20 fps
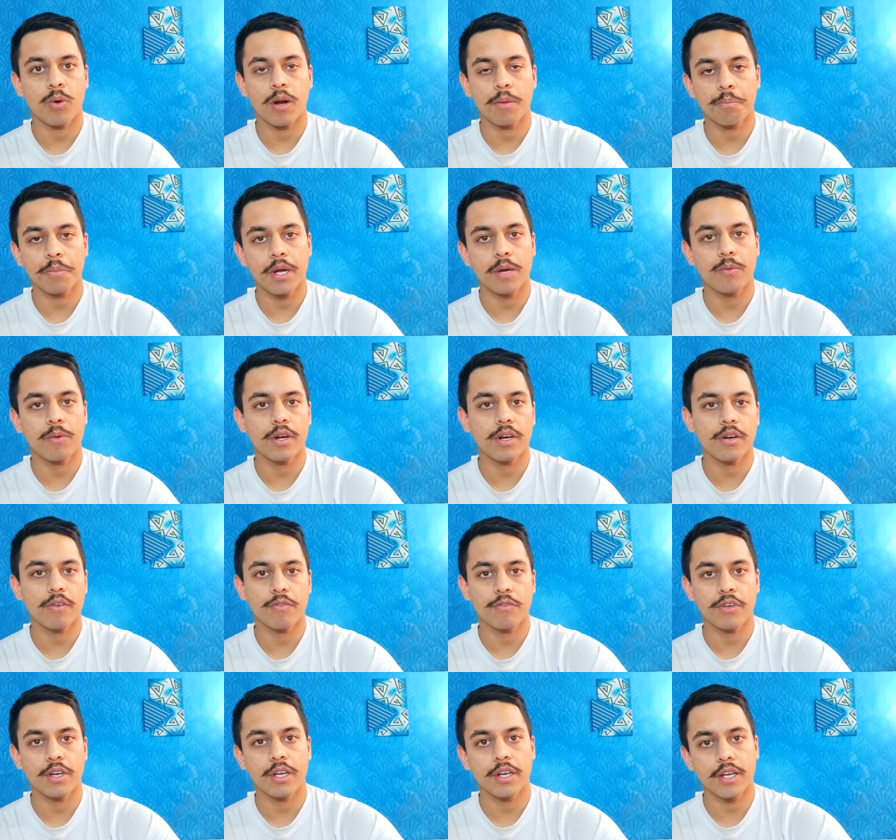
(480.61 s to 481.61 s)
one by
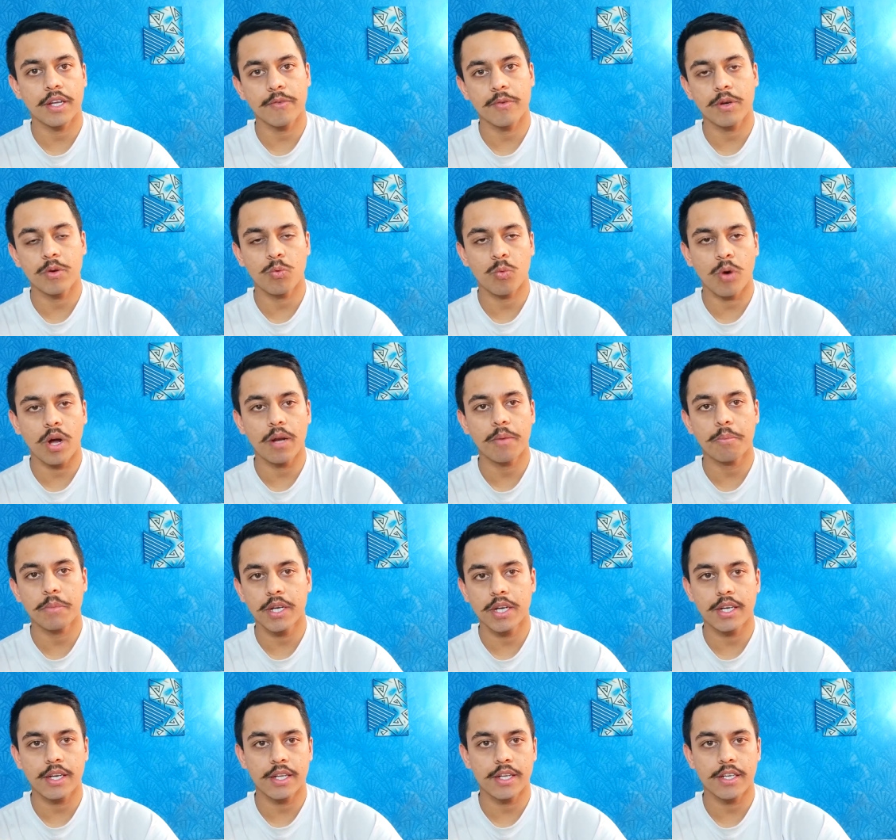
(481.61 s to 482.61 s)
one, we are given 1
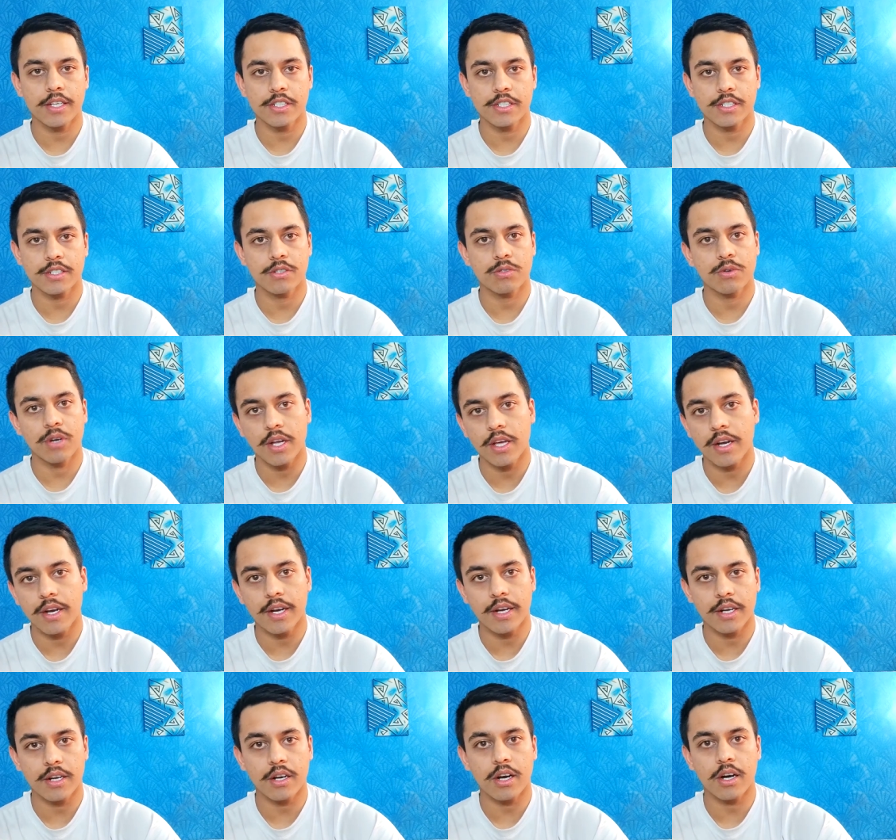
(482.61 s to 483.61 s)
minute each to
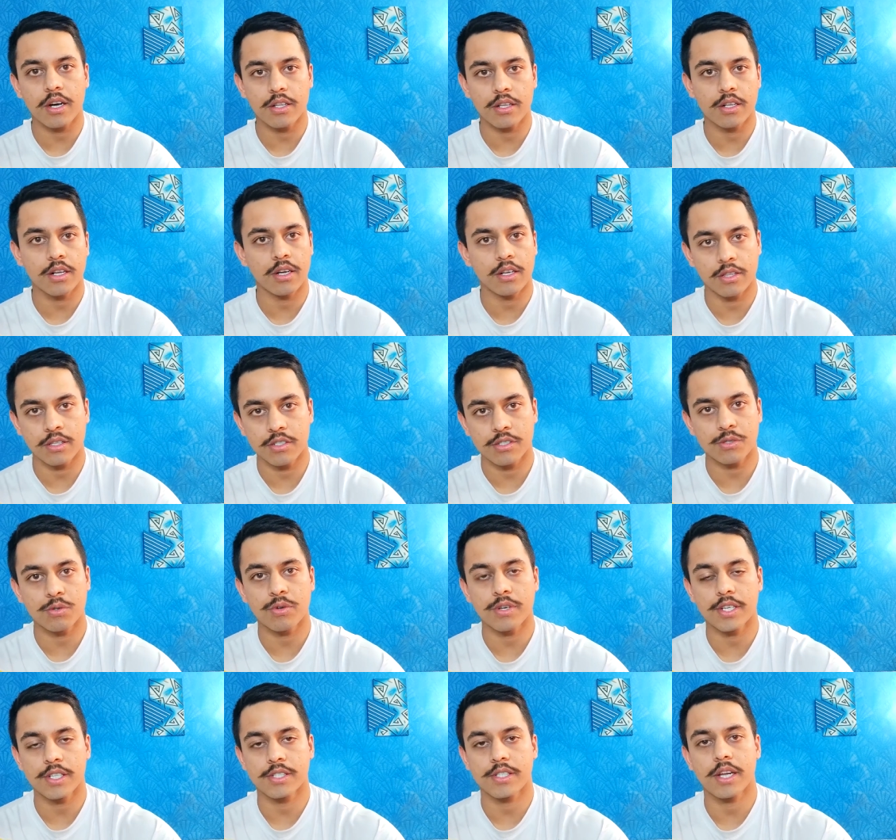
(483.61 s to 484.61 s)
narrate the
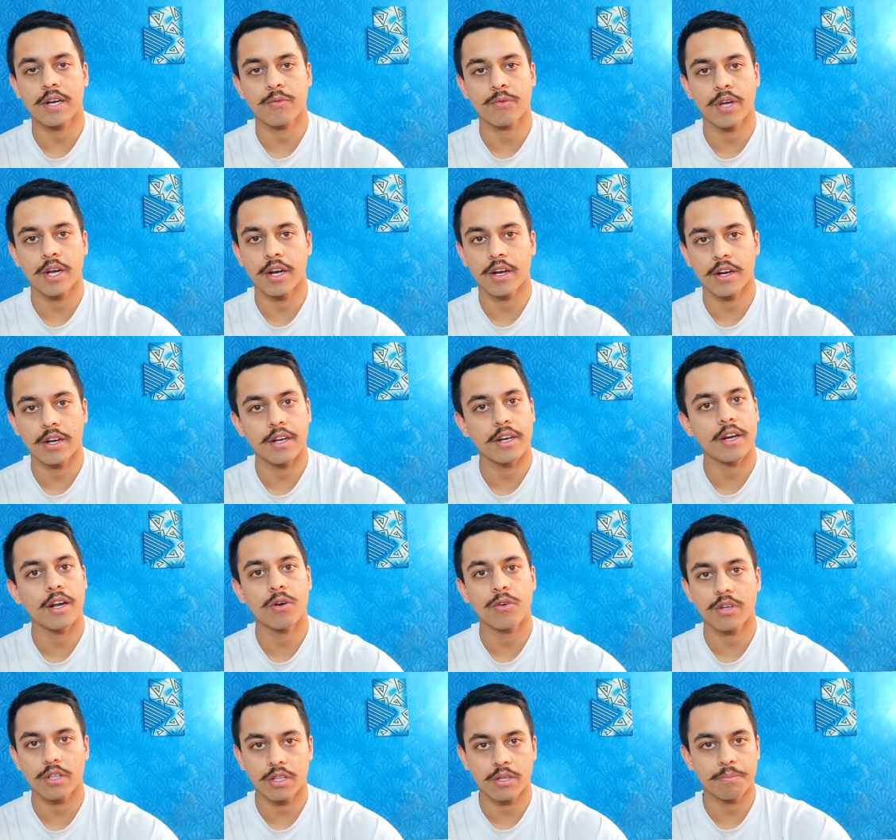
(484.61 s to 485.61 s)
stories that we had written
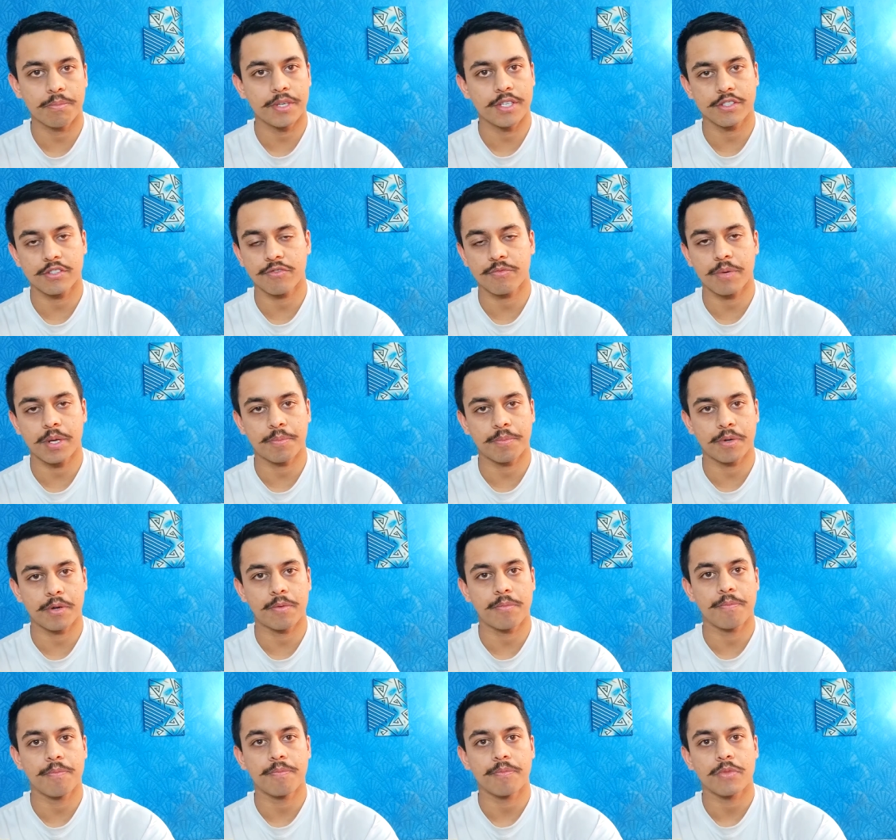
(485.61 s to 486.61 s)
down in the piece of paper.